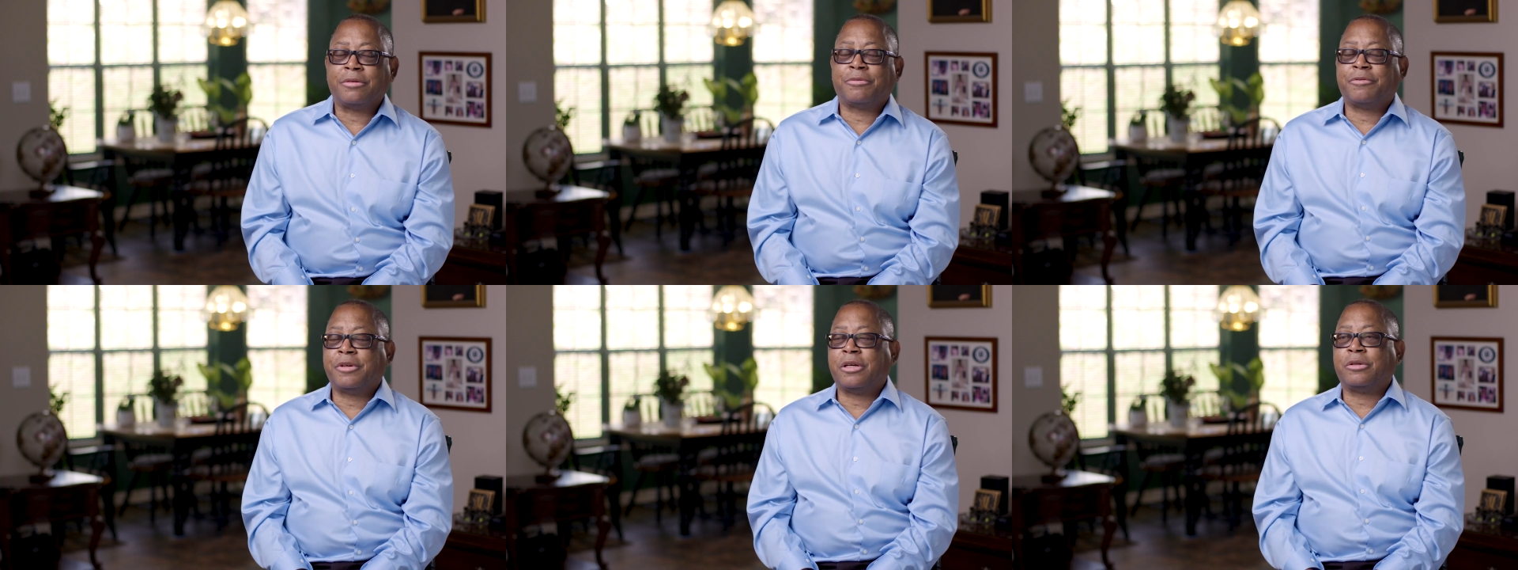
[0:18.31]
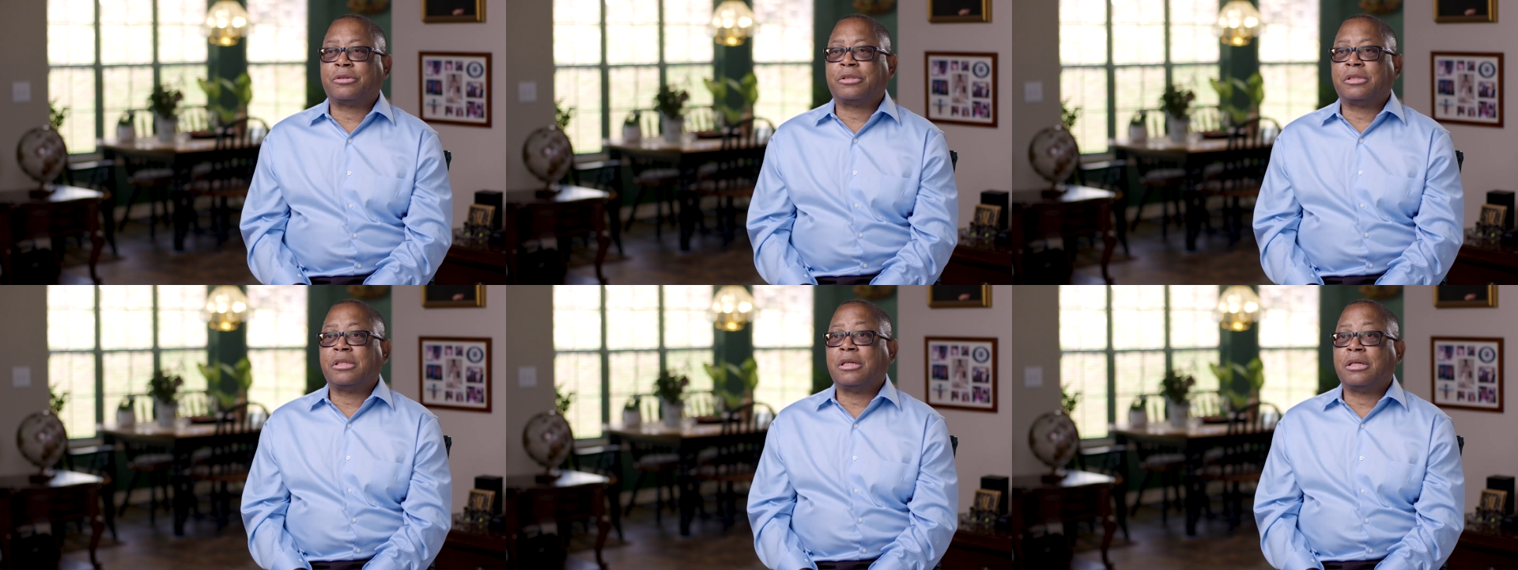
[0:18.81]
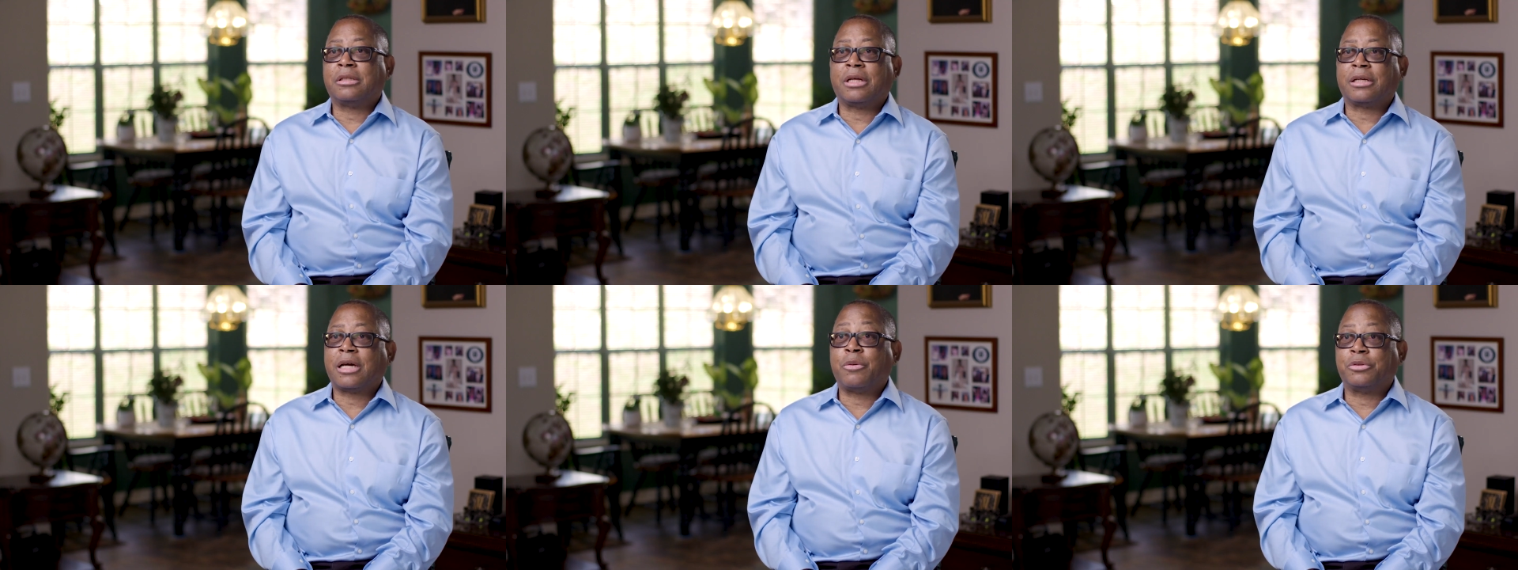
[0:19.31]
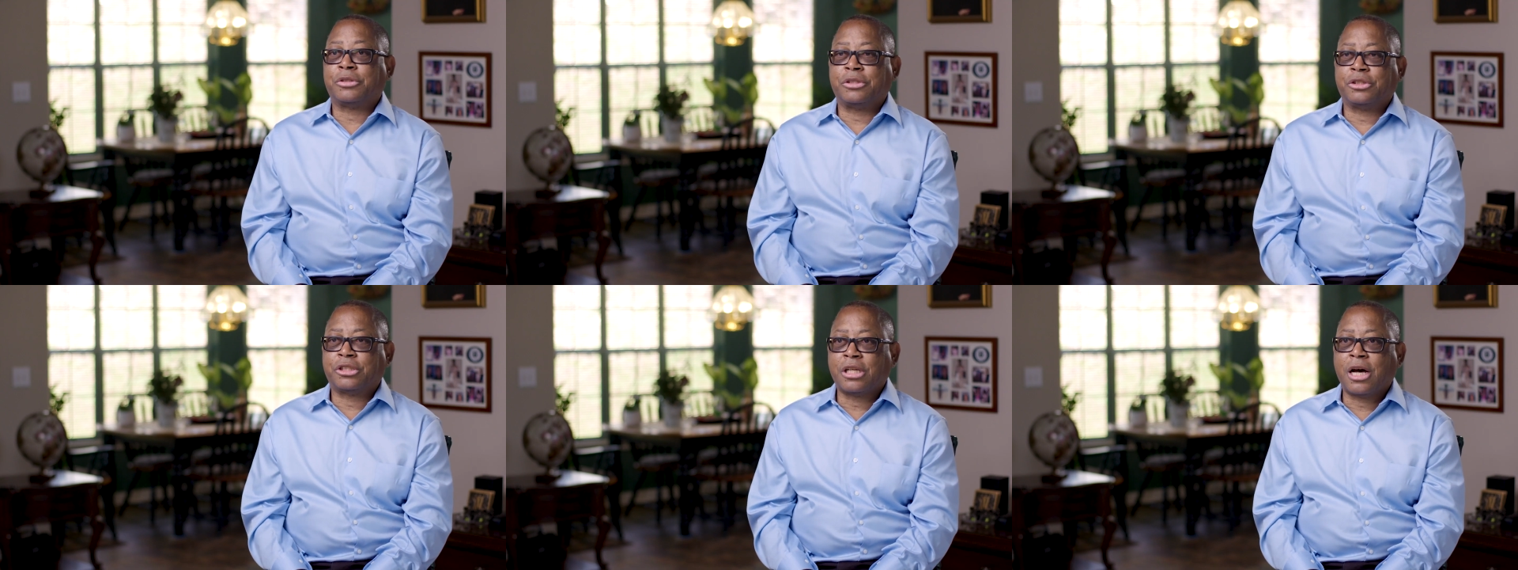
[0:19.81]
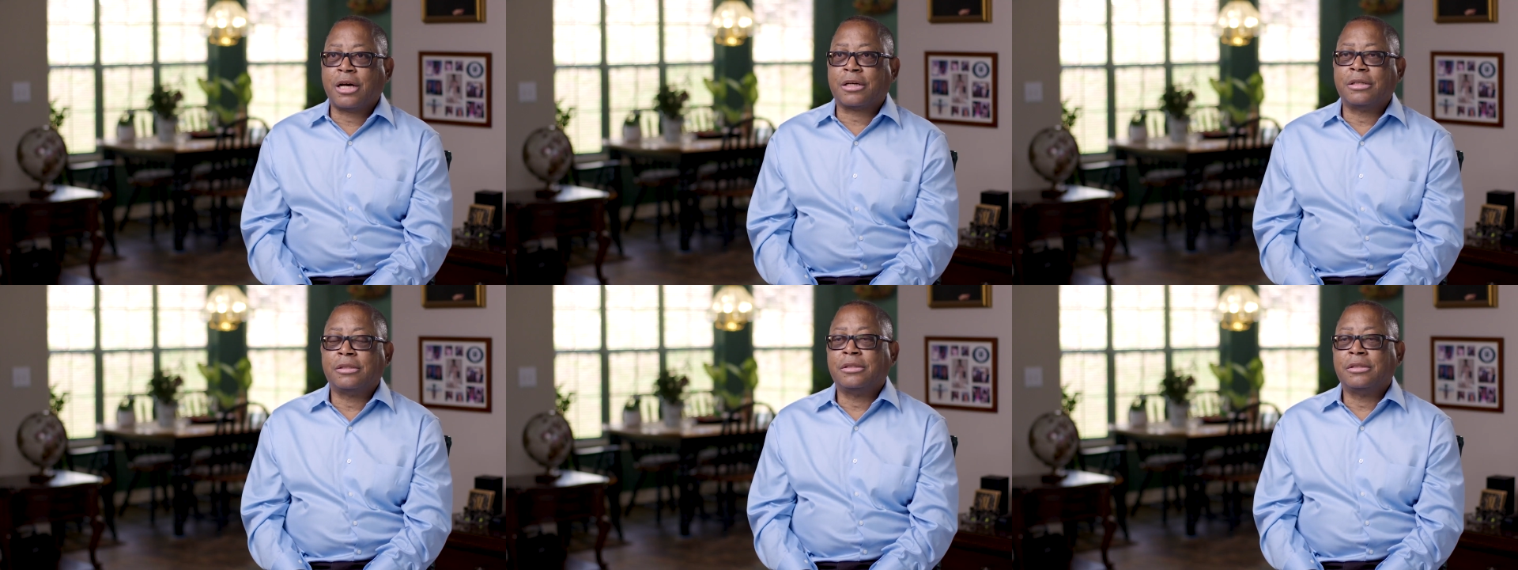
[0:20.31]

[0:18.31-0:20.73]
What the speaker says: felt like I was in shock